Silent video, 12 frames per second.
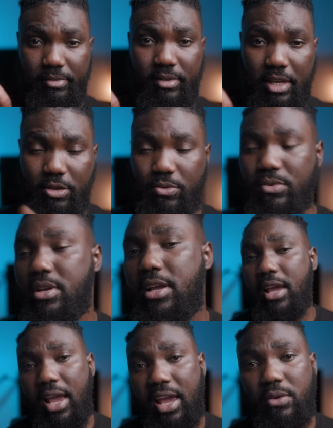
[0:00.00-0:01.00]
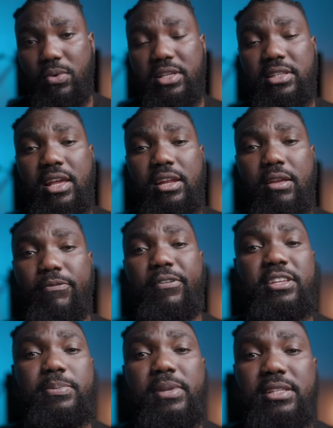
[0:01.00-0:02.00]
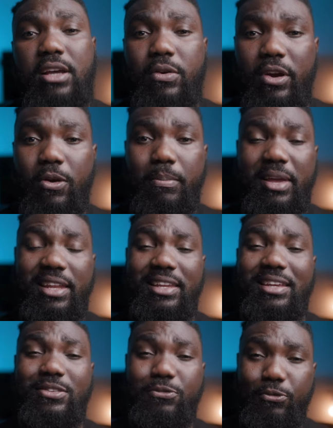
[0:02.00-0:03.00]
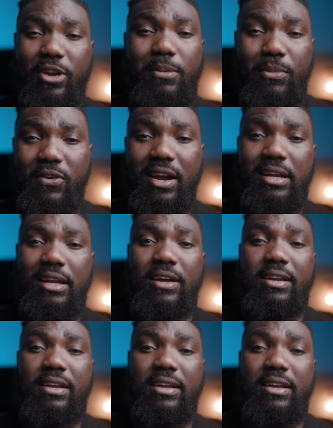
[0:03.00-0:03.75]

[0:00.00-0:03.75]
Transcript: Thank you. Anyways, the first place I'll recommend is Fred Miranda.